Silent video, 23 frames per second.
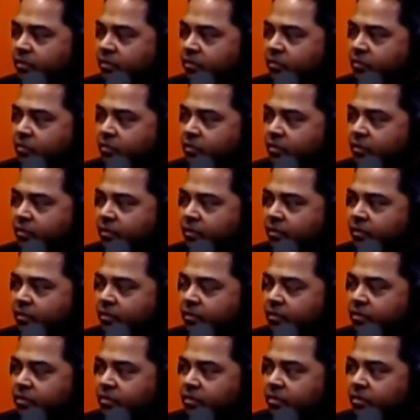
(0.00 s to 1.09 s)

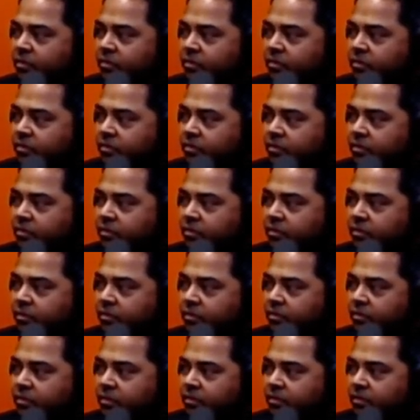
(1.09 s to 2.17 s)

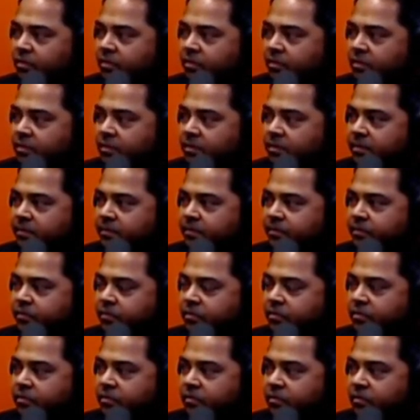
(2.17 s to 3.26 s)

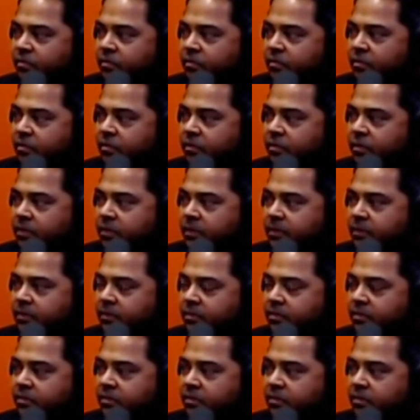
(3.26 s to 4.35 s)

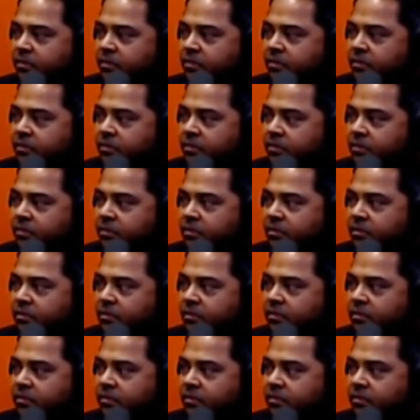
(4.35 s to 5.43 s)

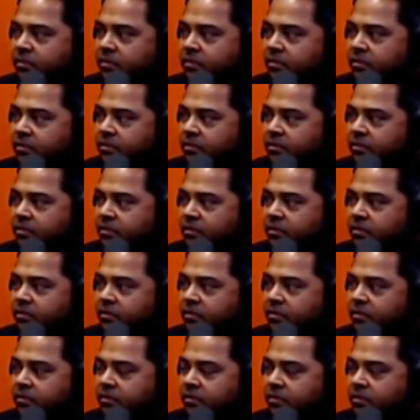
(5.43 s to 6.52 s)

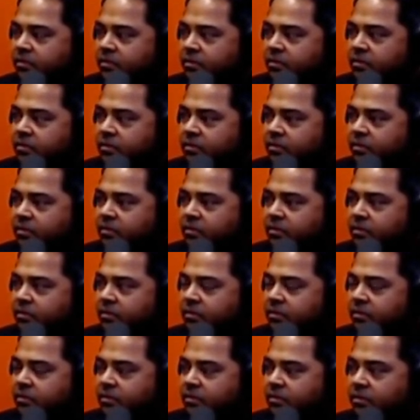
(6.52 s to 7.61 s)

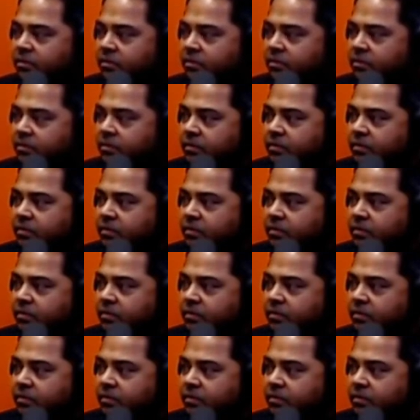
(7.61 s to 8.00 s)
(silent)